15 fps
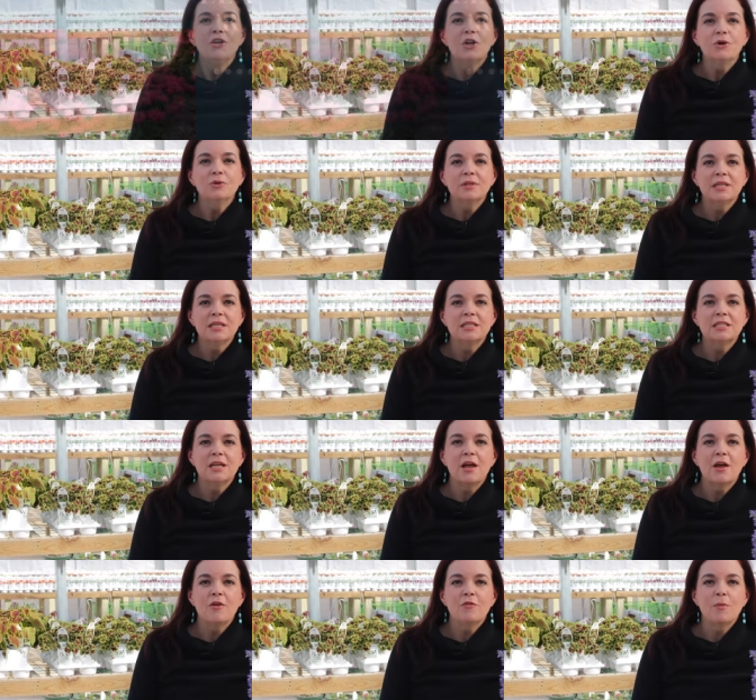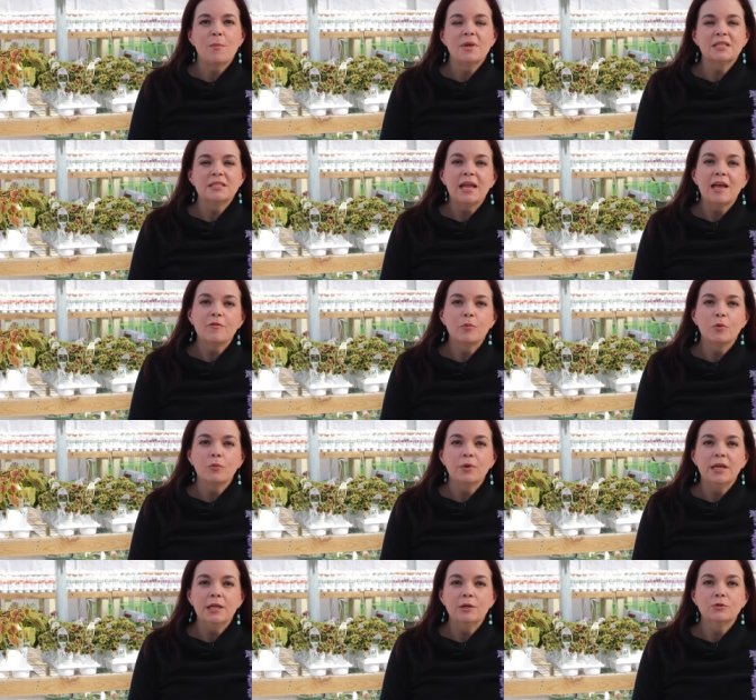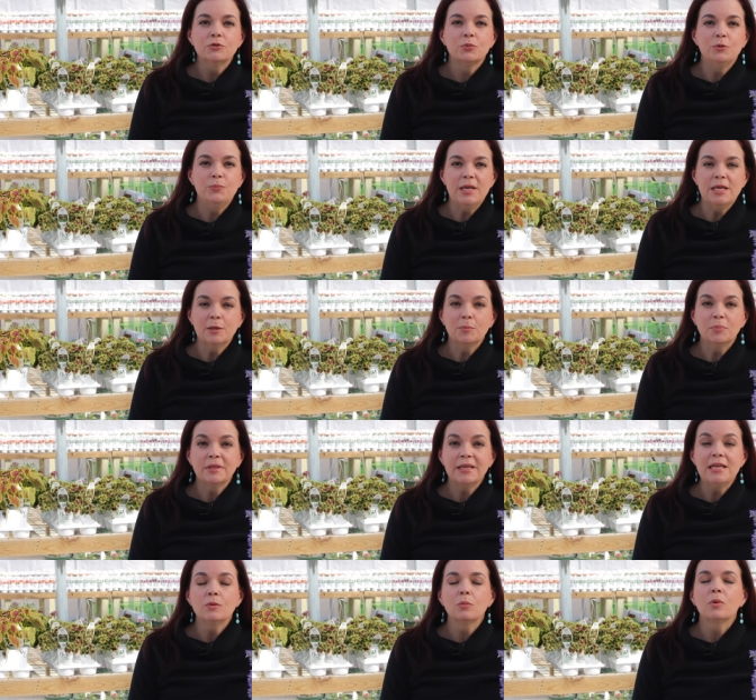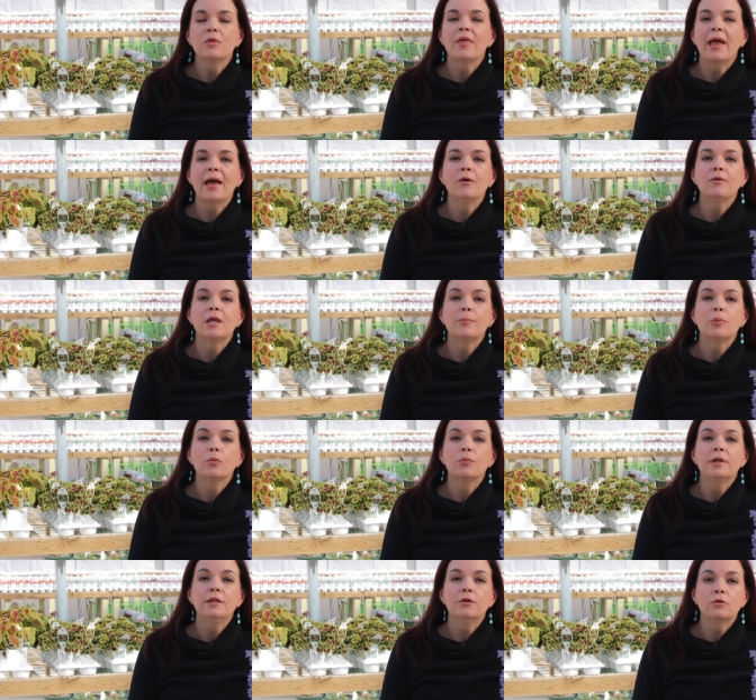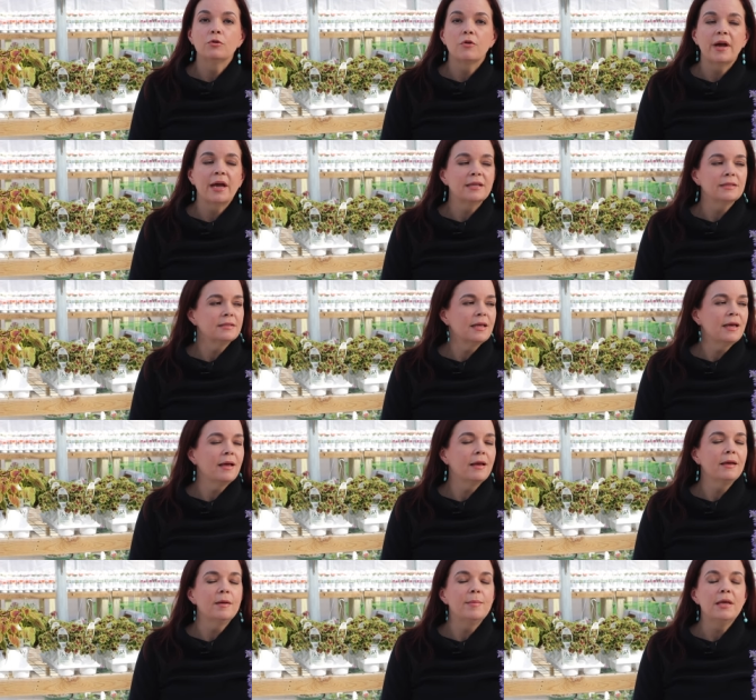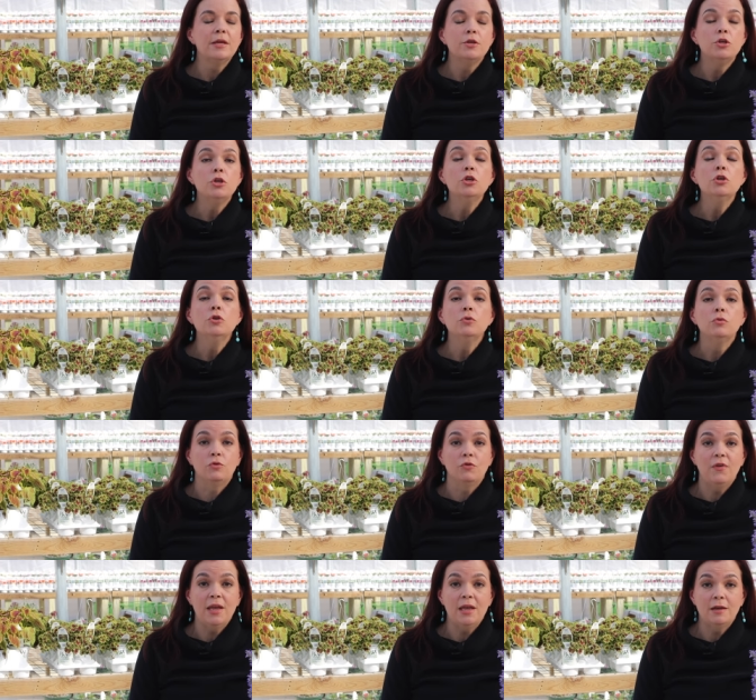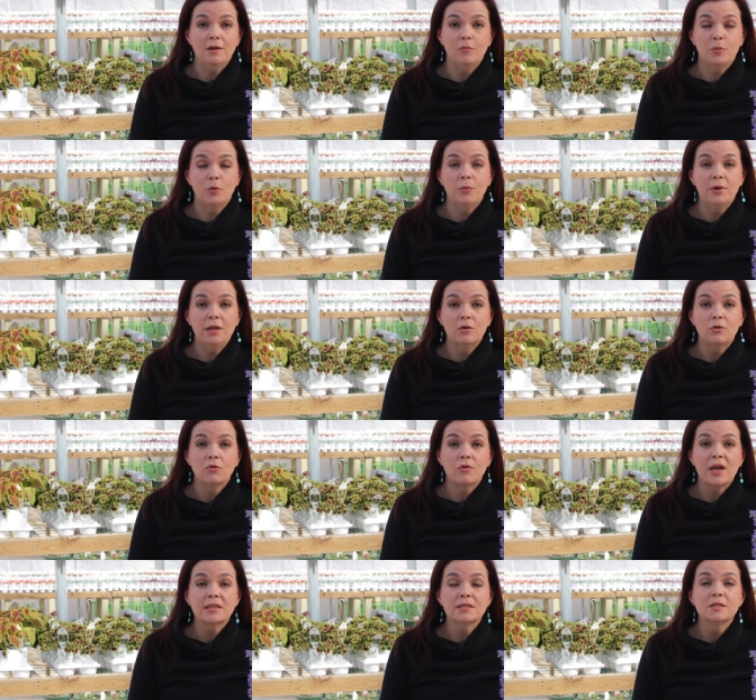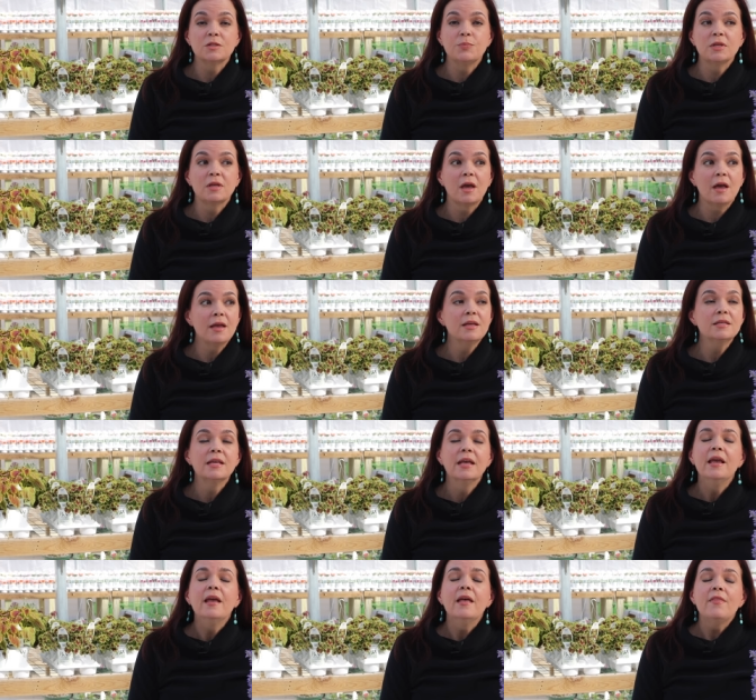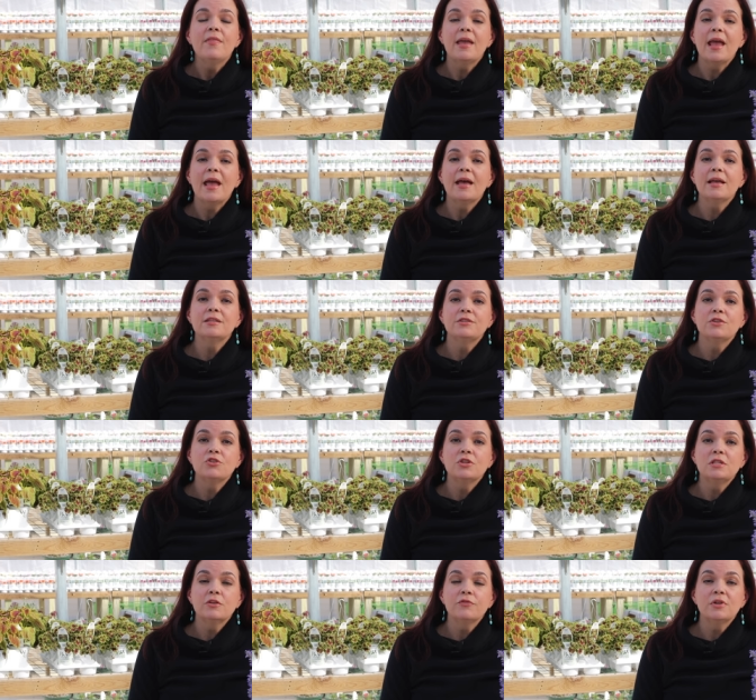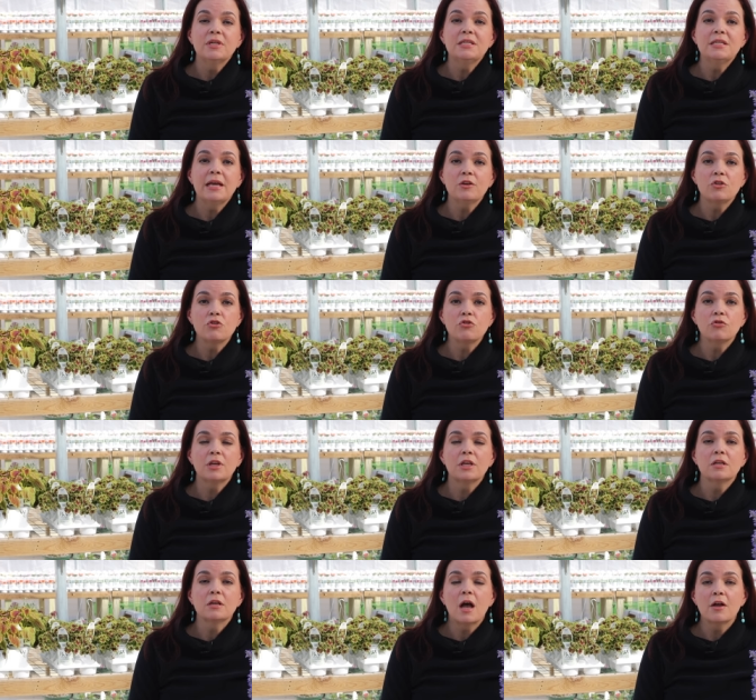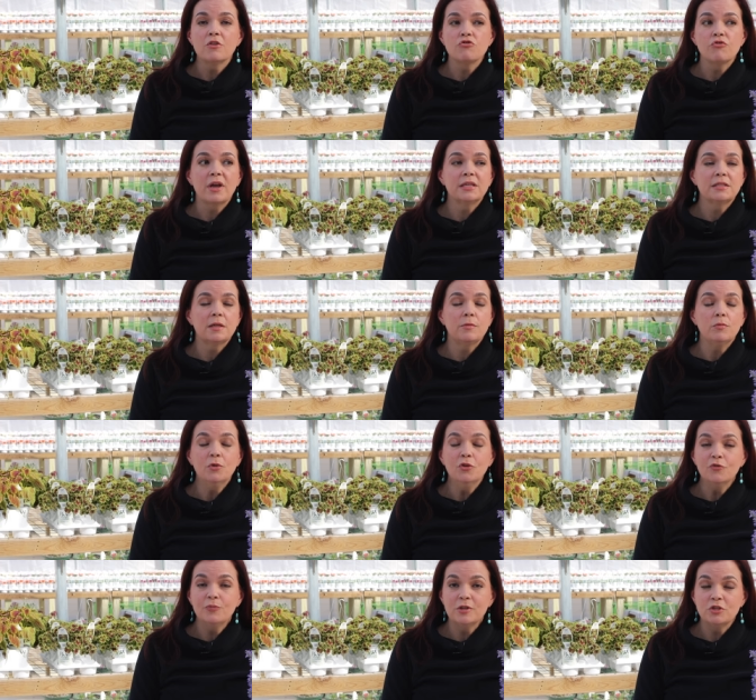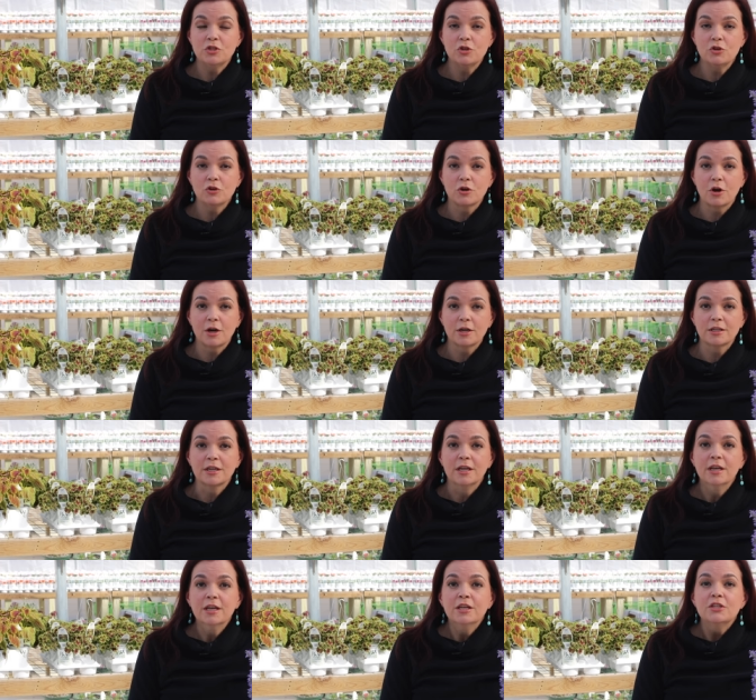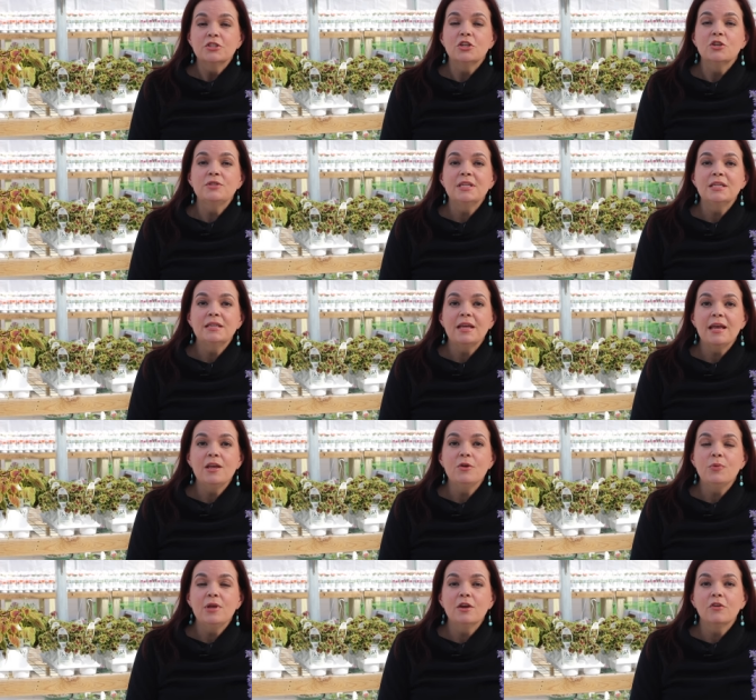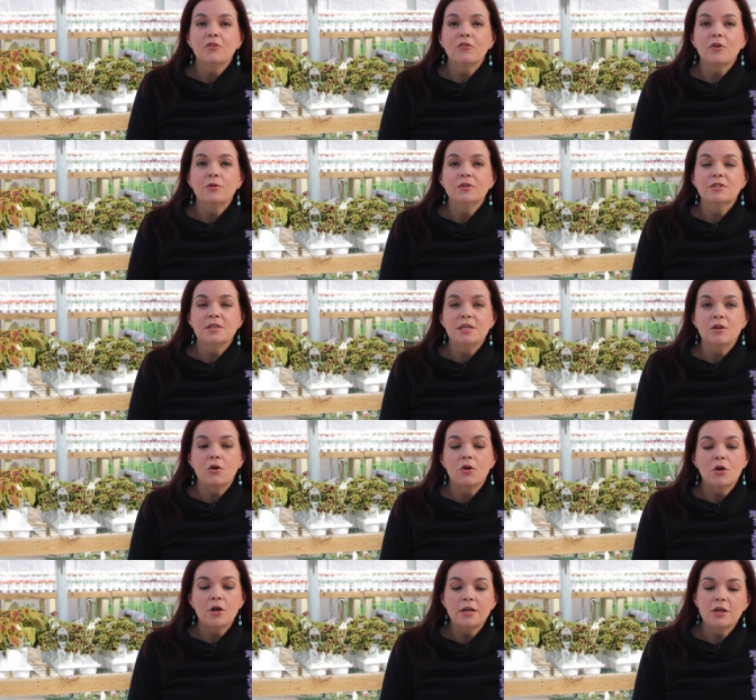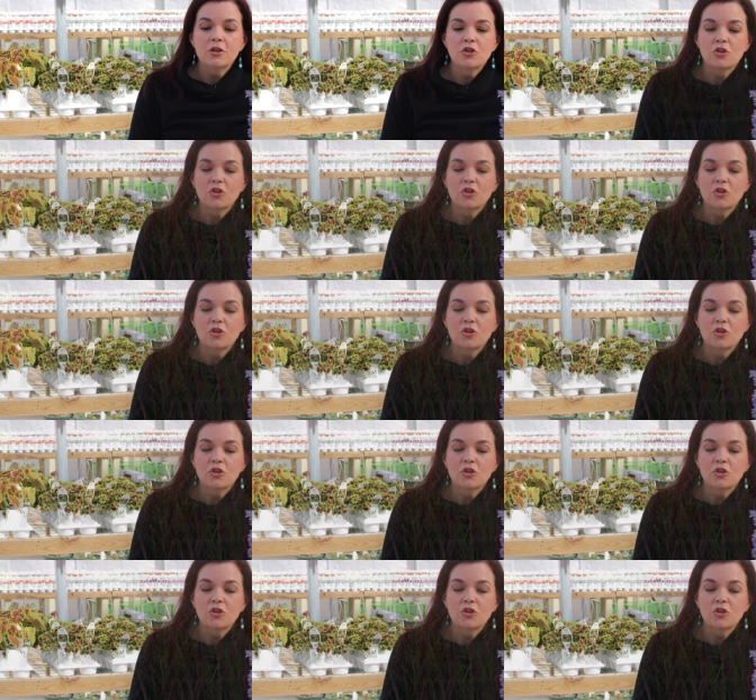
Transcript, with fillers: No list of must have perennials would be complete without a perennial grass. I am a huge fan of perennial grasses because they add such a different texture and contrast and movement to your garden. So today we are focusing on